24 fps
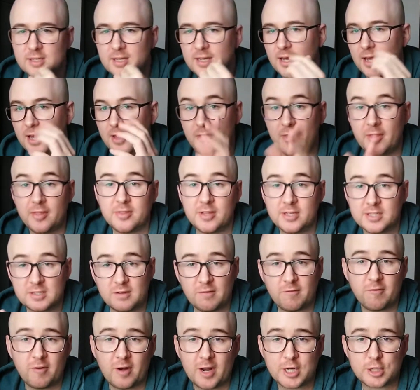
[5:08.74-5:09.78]
And then there's a
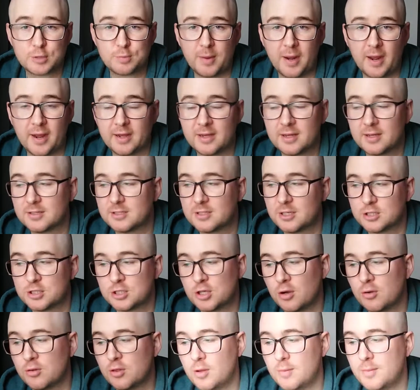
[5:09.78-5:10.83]
flashback to
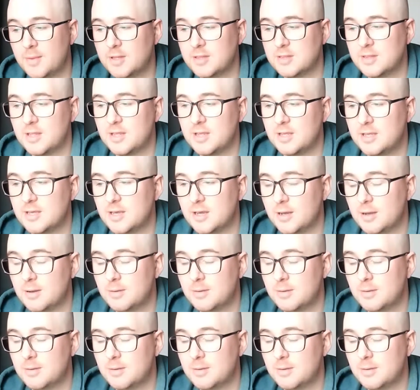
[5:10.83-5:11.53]
show them in the